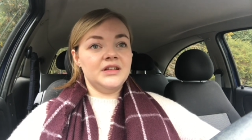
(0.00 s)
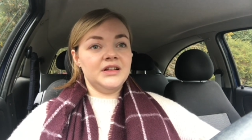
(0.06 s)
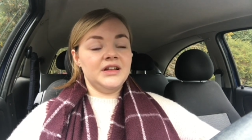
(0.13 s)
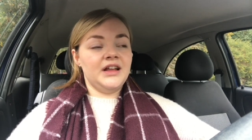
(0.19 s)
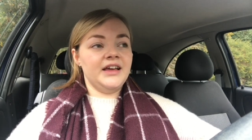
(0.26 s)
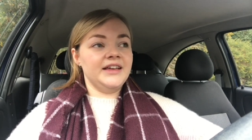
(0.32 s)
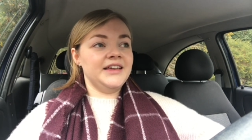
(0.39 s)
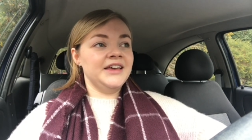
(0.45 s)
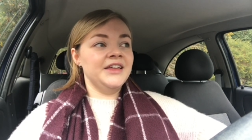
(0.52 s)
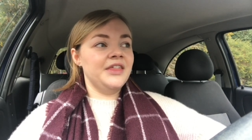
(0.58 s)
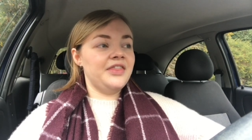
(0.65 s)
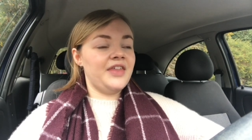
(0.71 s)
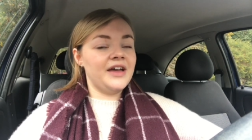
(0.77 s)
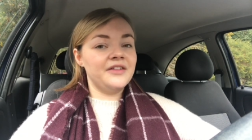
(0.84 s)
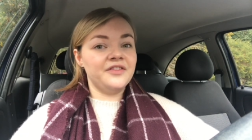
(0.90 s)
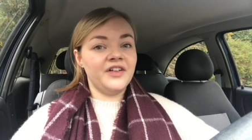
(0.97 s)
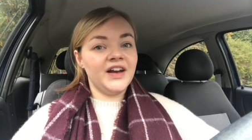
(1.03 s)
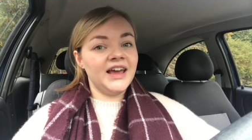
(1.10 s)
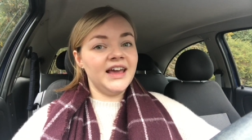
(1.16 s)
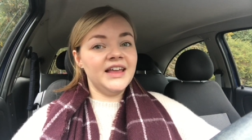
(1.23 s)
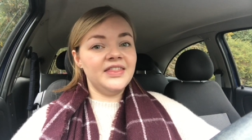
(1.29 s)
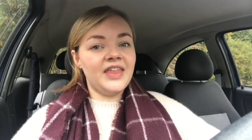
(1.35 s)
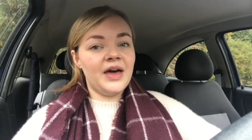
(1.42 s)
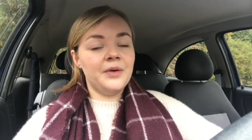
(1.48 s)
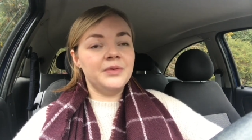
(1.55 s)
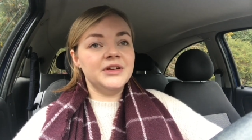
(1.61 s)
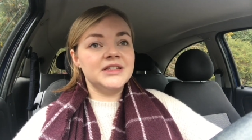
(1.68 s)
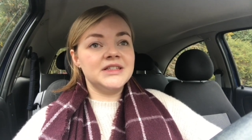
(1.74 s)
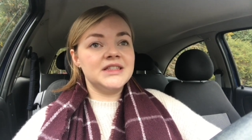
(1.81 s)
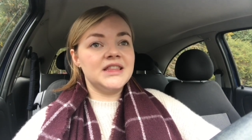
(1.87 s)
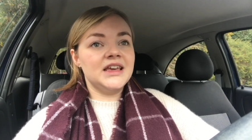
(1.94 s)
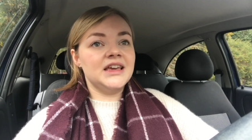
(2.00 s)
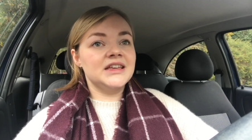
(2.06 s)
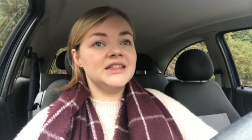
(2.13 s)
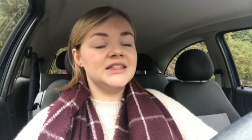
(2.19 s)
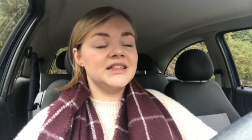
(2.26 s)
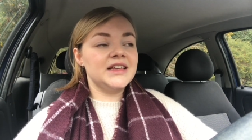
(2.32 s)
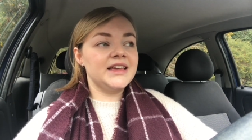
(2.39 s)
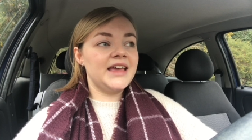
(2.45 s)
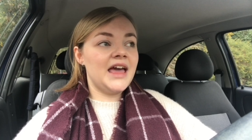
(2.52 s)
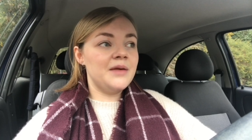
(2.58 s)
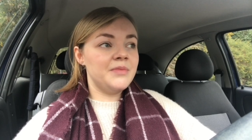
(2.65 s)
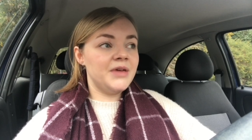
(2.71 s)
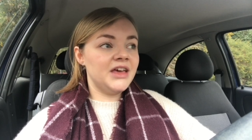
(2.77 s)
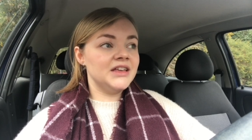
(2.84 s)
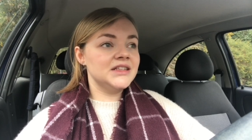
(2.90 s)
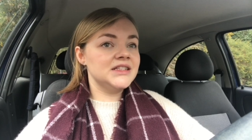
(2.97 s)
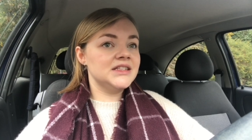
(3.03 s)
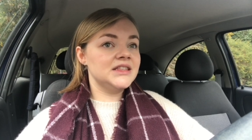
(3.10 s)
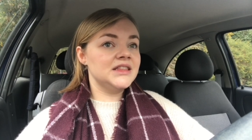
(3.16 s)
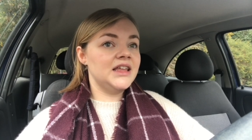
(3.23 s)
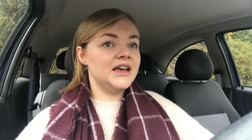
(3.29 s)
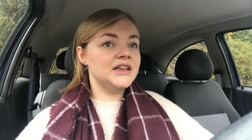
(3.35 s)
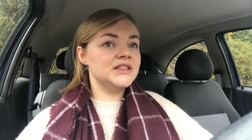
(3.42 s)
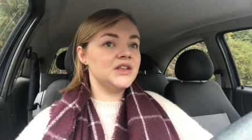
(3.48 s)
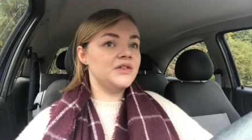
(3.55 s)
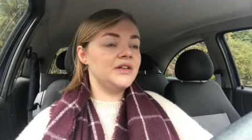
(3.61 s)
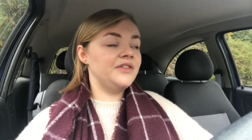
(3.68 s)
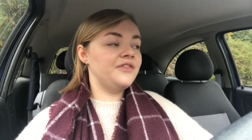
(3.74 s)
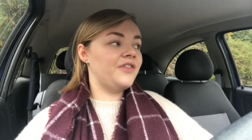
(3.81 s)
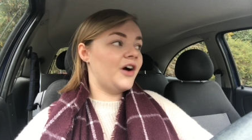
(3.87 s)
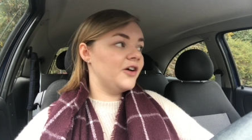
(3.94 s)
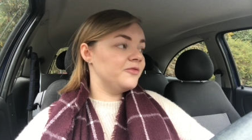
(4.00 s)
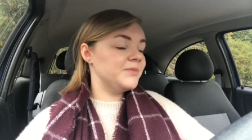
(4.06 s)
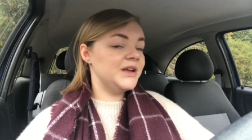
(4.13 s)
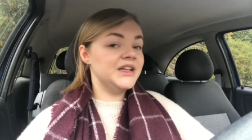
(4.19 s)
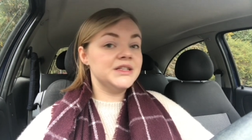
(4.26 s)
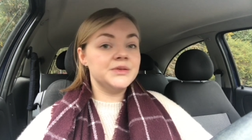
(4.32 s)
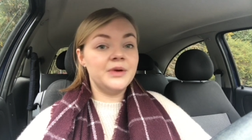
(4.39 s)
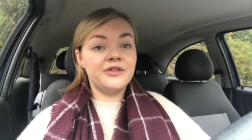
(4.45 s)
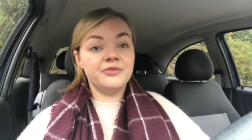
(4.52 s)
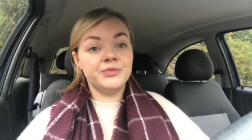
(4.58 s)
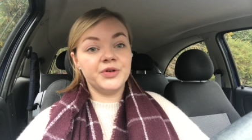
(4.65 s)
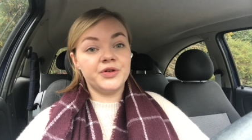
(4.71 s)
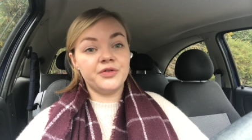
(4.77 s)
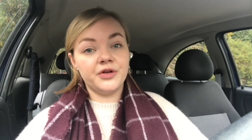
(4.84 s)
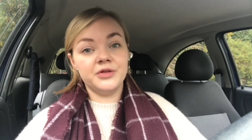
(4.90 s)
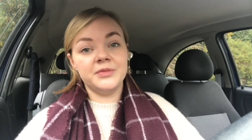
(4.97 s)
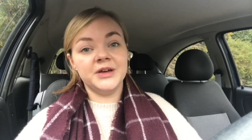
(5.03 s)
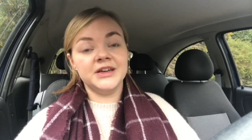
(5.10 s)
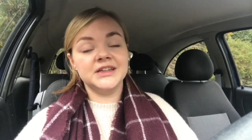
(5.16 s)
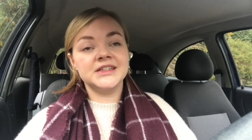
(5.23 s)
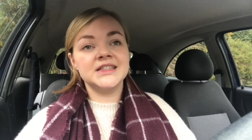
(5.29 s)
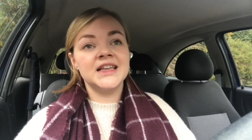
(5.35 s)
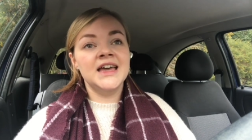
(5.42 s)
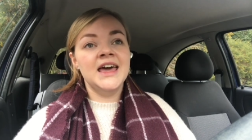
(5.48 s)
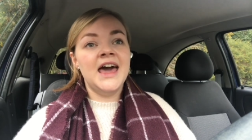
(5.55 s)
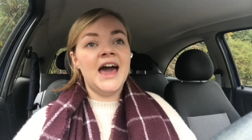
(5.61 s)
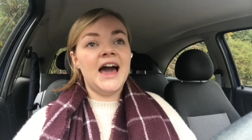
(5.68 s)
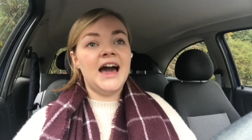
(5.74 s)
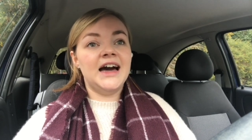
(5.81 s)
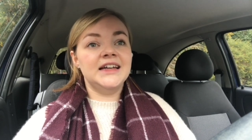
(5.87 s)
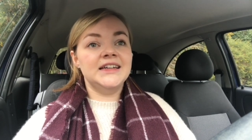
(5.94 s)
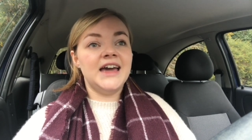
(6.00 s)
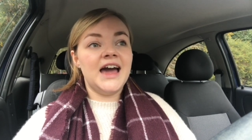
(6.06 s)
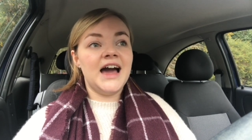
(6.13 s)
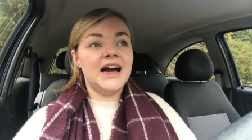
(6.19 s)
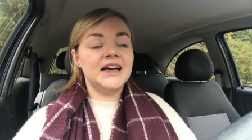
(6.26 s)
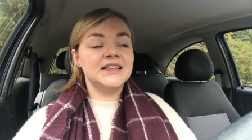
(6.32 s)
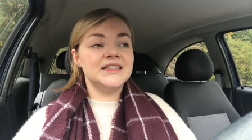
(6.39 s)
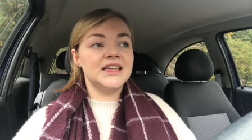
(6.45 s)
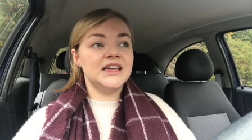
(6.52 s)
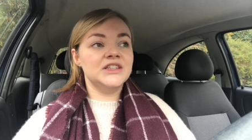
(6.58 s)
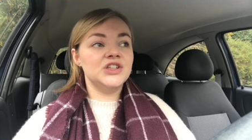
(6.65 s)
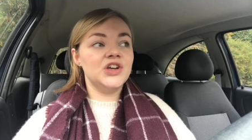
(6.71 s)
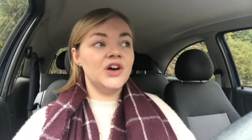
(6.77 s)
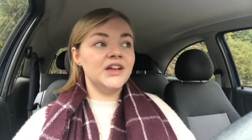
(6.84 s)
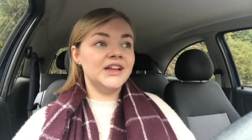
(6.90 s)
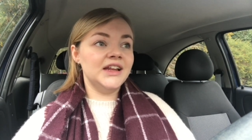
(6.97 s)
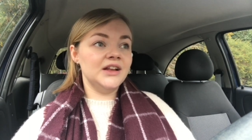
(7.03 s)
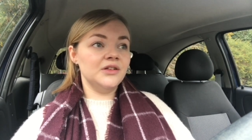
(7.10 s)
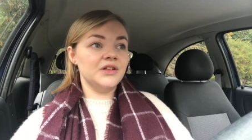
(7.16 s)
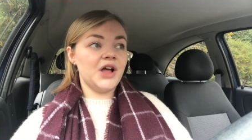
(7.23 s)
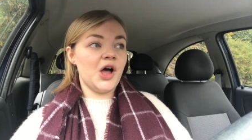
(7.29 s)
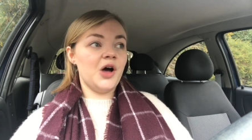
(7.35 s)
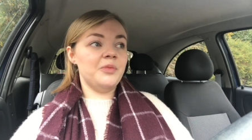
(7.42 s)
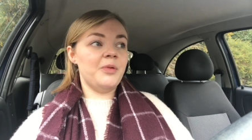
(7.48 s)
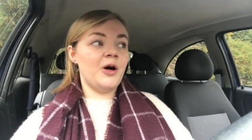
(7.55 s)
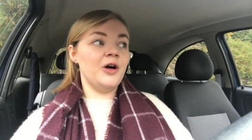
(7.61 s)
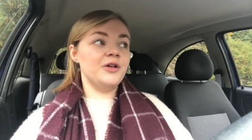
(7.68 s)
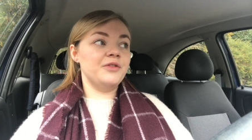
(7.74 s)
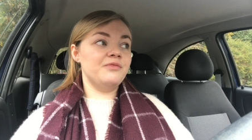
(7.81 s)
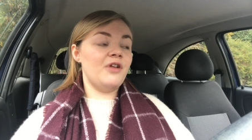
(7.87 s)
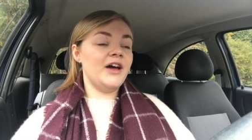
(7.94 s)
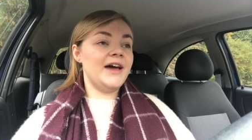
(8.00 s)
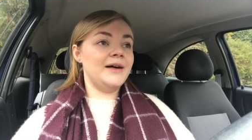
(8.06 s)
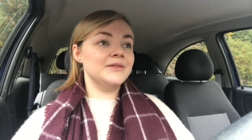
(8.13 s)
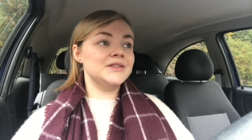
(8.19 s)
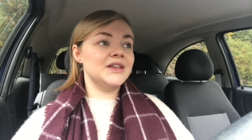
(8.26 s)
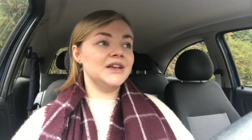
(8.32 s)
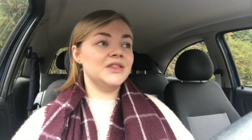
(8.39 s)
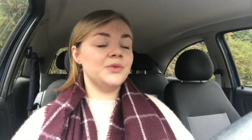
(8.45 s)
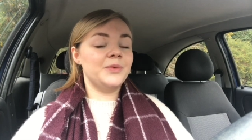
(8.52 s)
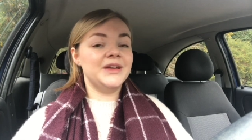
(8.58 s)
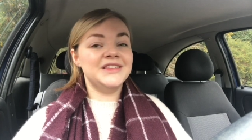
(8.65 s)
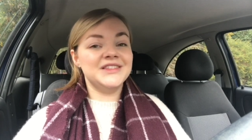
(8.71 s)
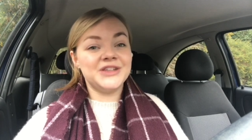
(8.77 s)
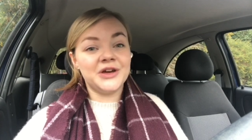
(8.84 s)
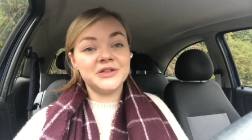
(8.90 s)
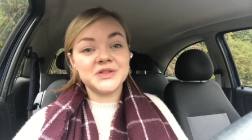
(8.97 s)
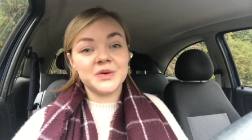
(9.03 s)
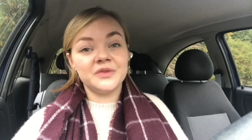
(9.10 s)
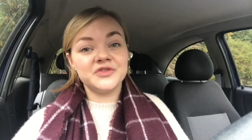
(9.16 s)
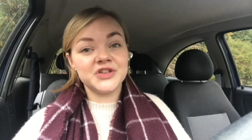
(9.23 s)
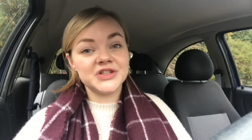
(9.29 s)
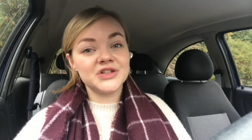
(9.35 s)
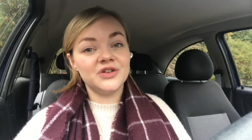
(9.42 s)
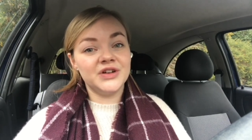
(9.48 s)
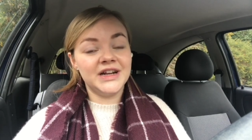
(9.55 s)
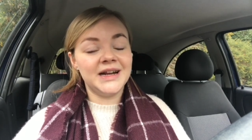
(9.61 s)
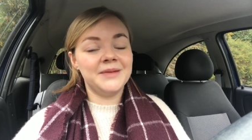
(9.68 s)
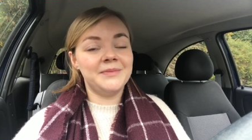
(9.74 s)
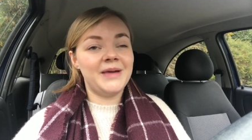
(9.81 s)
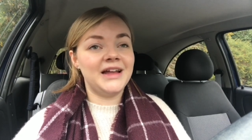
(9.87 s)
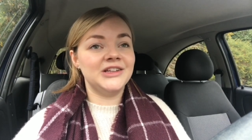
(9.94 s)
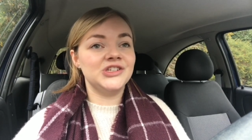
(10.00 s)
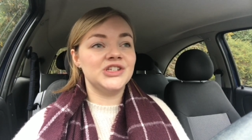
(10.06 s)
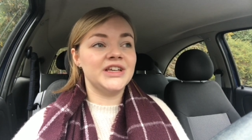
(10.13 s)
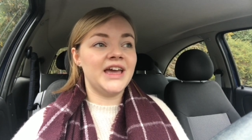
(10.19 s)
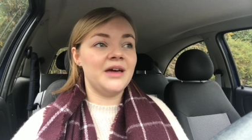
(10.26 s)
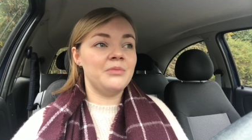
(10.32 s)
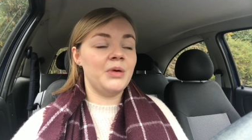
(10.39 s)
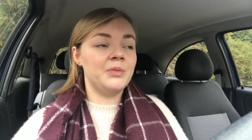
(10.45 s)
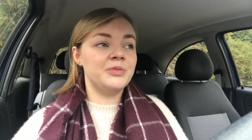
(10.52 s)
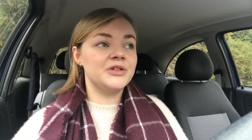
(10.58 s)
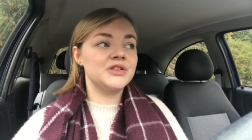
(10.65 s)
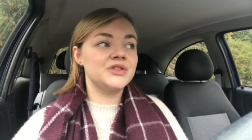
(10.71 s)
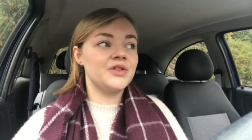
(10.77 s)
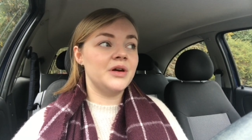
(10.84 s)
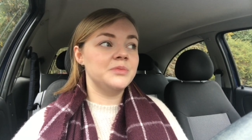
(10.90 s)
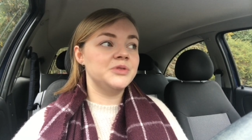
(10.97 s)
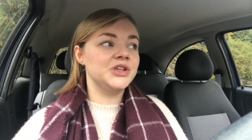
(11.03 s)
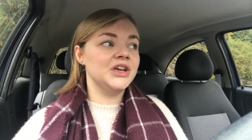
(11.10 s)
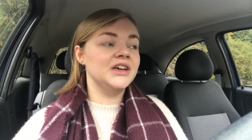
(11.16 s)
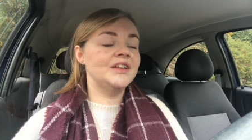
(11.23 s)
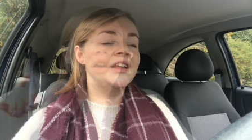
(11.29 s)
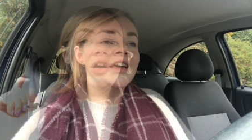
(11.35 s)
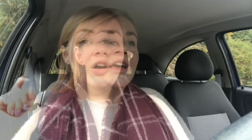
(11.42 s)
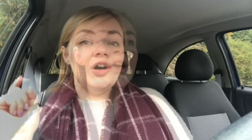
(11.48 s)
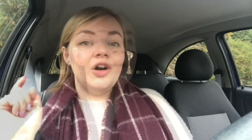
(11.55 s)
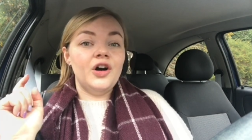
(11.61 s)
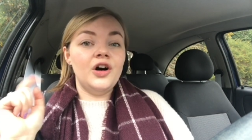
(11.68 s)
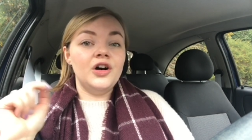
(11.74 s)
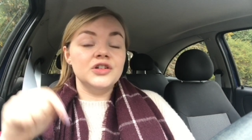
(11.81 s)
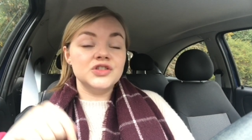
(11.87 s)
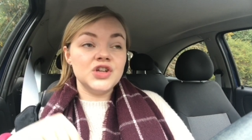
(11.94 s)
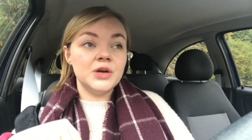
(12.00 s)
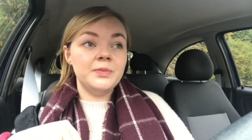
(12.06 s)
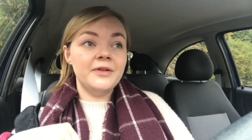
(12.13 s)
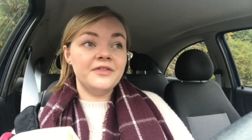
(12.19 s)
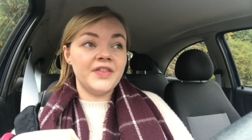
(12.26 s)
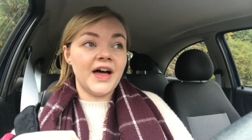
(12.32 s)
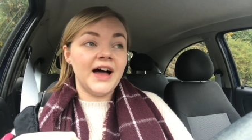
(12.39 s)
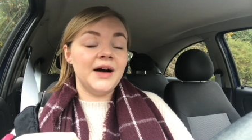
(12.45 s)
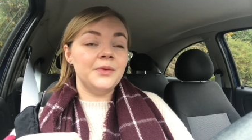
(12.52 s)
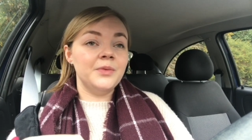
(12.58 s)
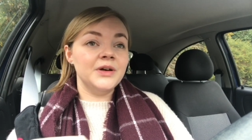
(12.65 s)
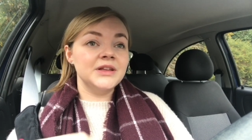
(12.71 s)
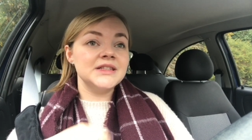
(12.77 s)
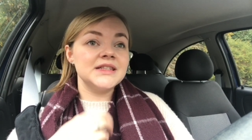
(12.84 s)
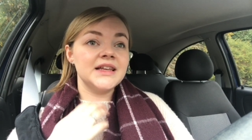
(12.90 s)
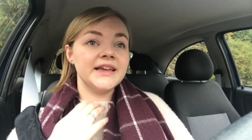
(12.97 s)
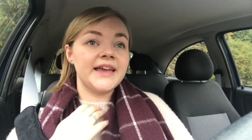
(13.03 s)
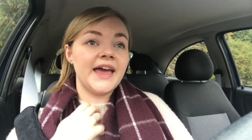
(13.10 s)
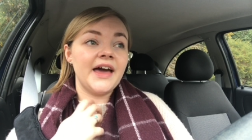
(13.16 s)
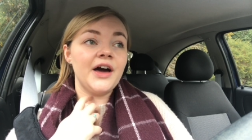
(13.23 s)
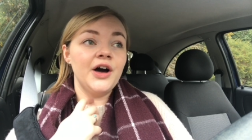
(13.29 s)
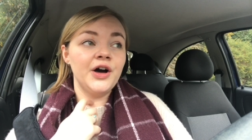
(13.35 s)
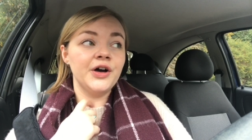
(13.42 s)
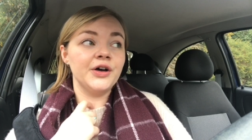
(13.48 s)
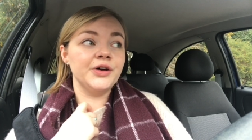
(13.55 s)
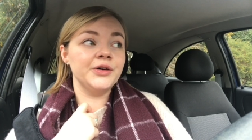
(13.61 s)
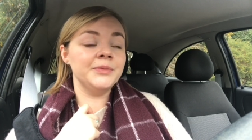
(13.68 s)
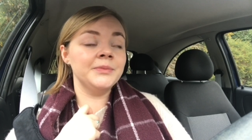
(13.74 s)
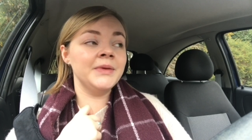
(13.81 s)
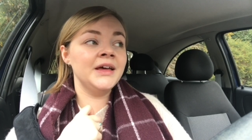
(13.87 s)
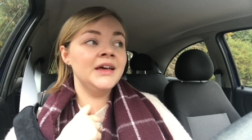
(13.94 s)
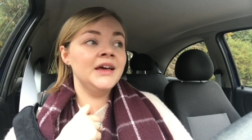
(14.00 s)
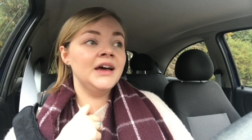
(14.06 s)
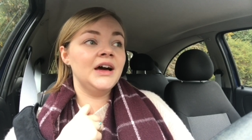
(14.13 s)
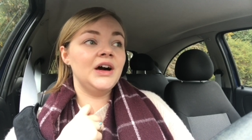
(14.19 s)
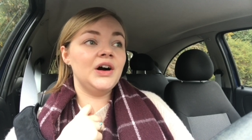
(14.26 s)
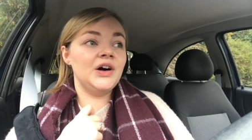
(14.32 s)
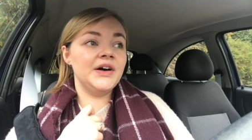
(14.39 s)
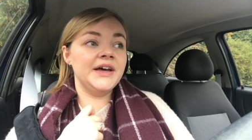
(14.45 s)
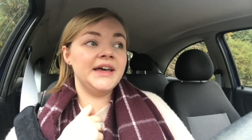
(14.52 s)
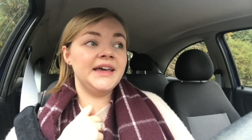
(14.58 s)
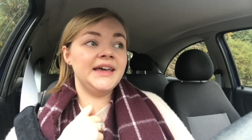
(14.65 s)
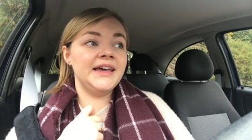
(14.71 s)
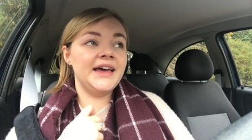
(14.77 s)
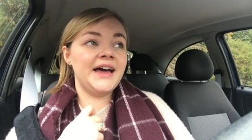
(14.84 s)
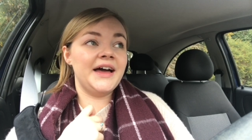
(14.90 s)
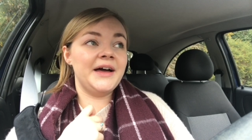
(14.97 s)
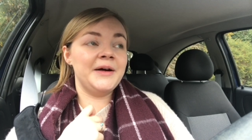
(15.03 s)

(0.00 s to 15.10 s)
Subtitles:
like thankfully there was this chemist that's only 5 minutes away from the groomers, and it has a tiny little car park right outside the window, so I've just gone in and managed to get my prescription. On top of that, once I get home, I